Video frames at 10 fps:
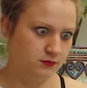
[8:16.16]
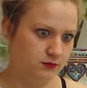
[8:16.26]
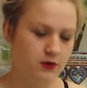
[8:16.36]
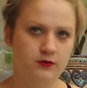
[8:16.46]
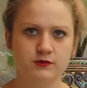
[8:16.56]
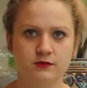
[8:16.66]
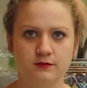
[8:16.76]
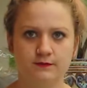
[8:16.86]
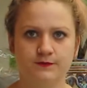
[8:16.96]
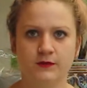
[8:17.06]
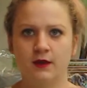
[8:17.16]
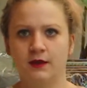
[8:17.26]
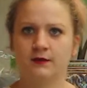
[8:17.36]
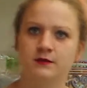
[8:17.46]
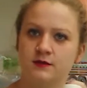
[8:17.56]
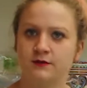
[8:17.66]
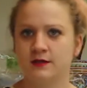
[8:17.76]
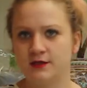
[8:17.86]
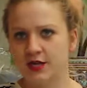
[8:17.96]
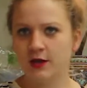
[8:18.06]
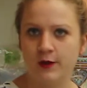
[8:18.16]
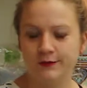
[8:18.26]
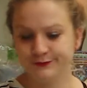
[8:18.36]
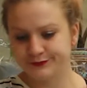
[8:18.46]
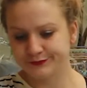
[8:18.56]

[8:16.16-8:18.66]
grows. So it says shake well.